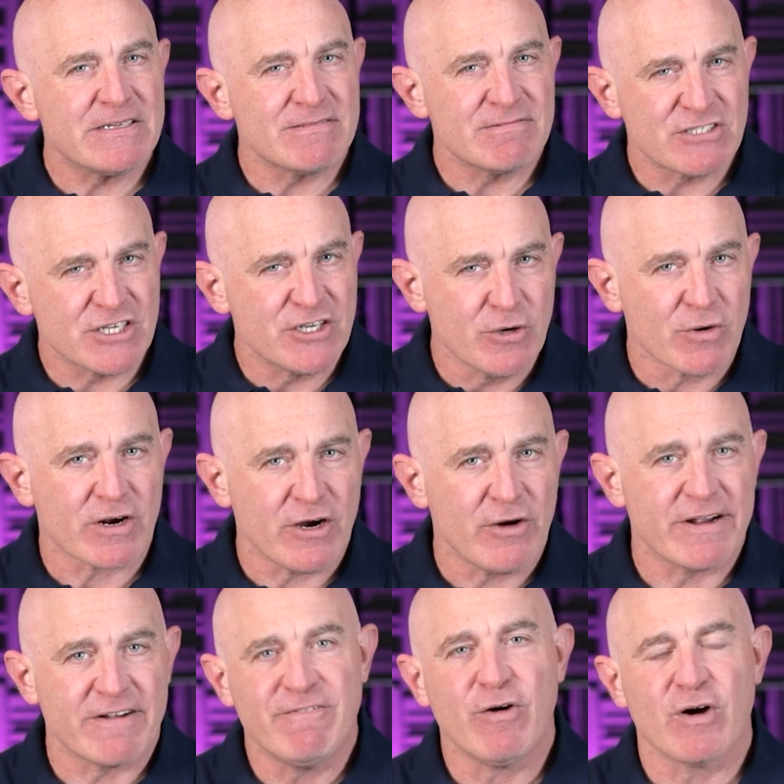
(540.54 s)
it secure
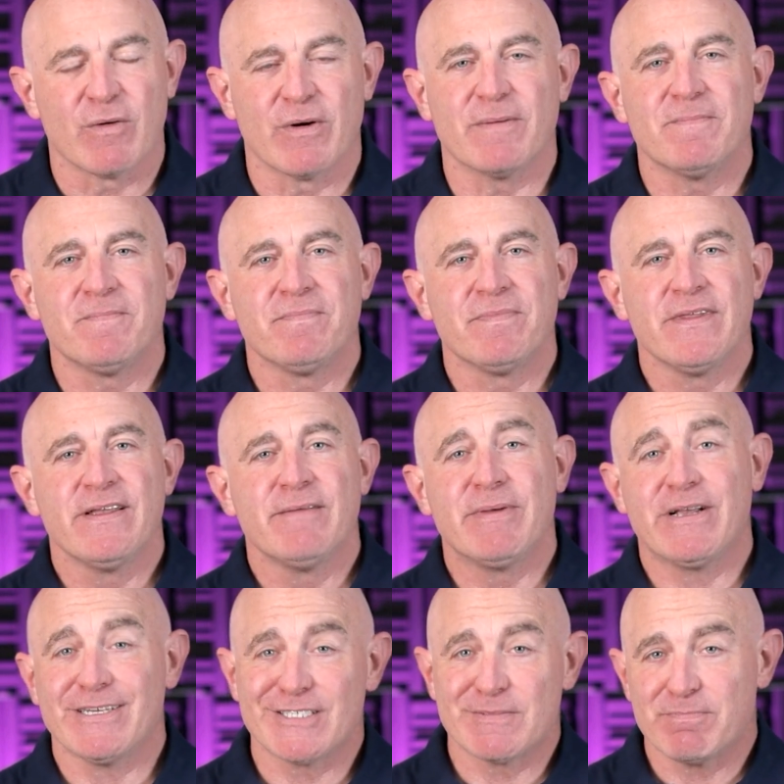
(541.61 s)
going forward.
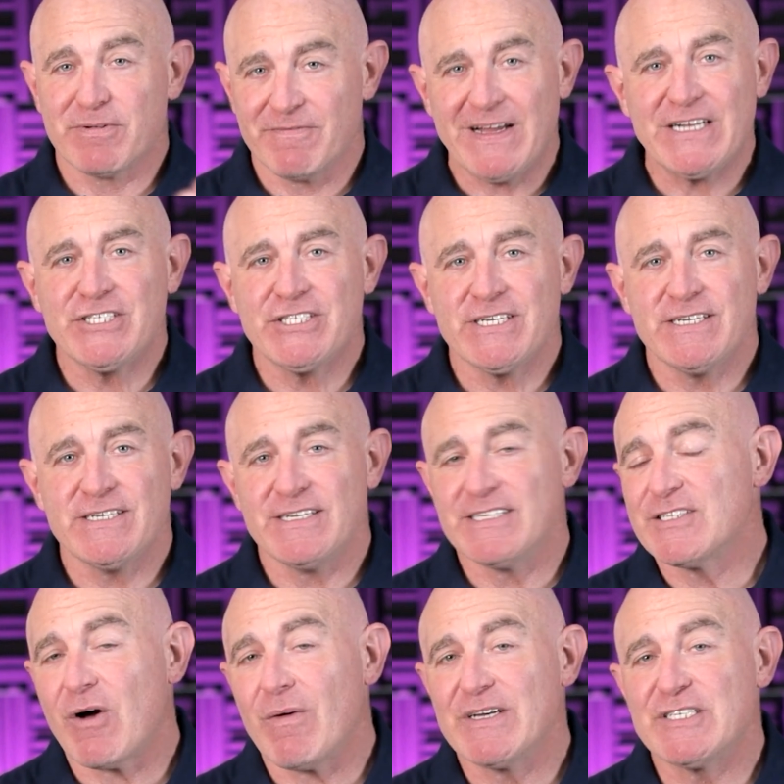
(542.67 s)
Because prevention
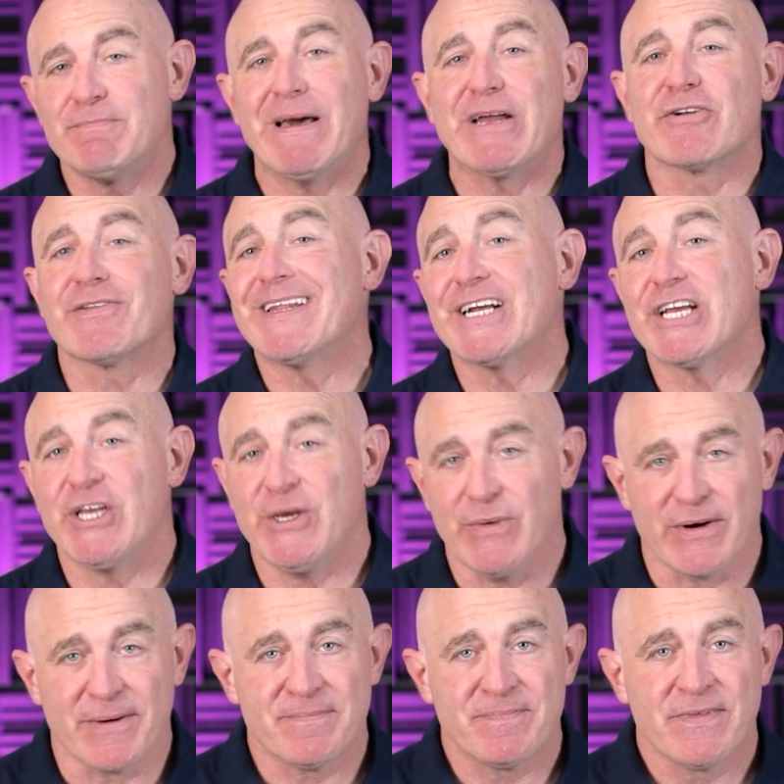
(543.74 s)
is always better than a
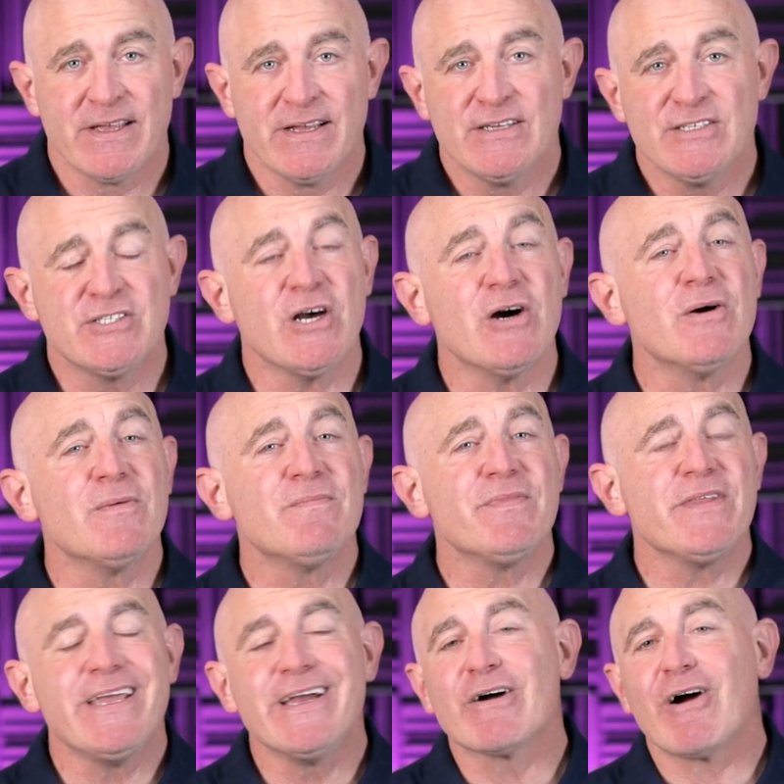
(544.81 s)
cure. So,
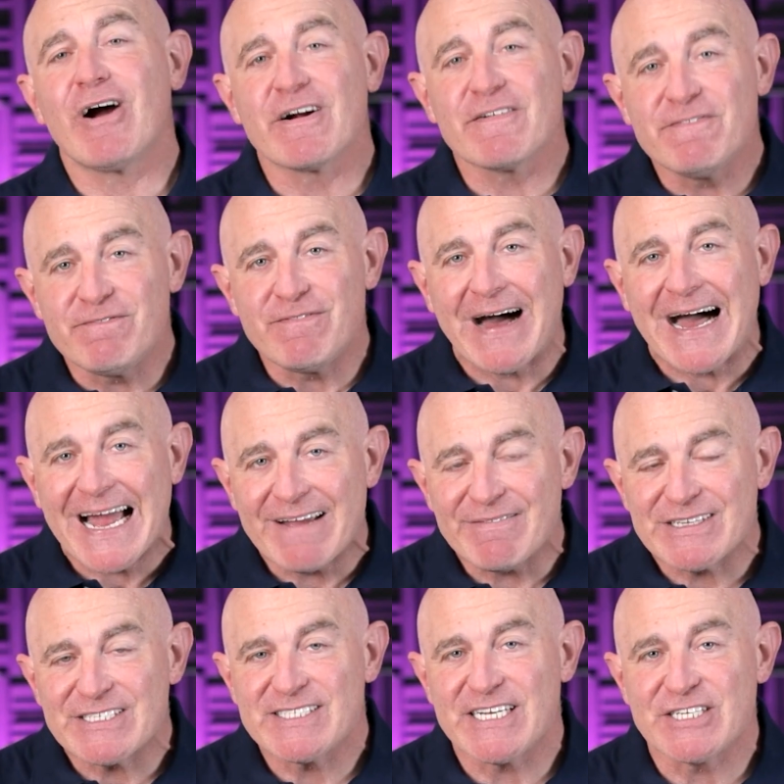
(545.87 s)
here are
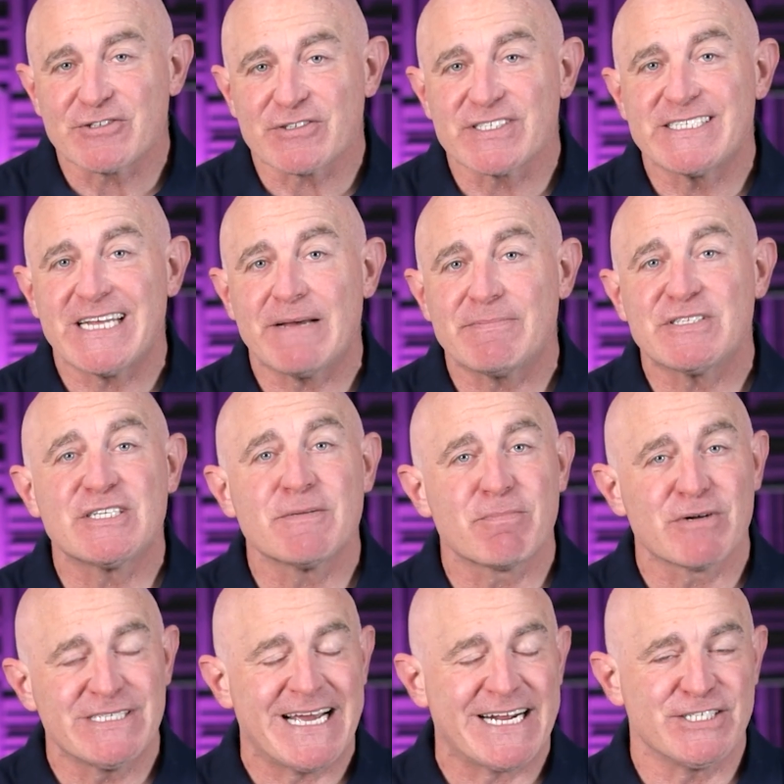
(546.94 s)
five essential steps to
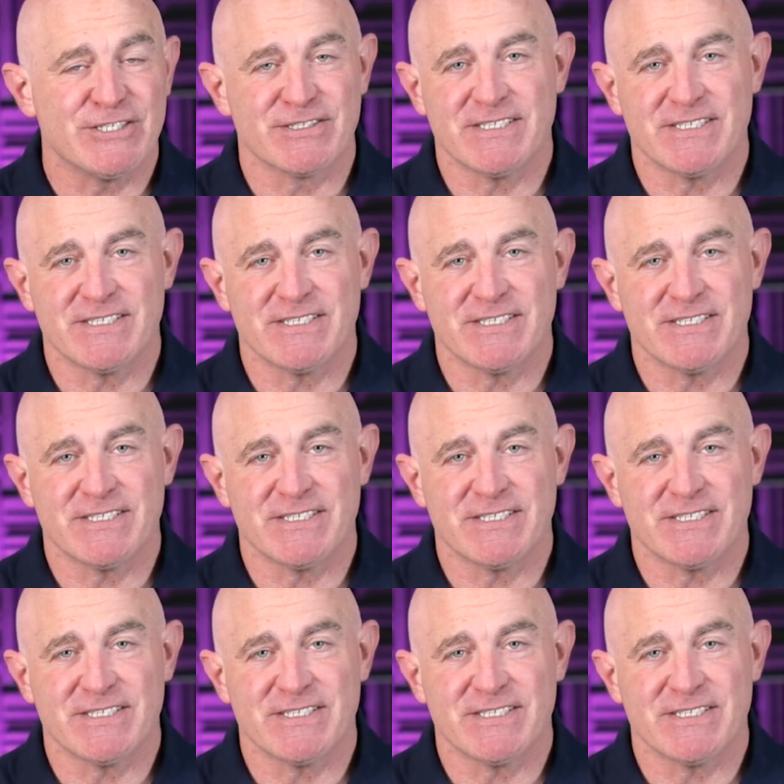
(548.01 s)
protect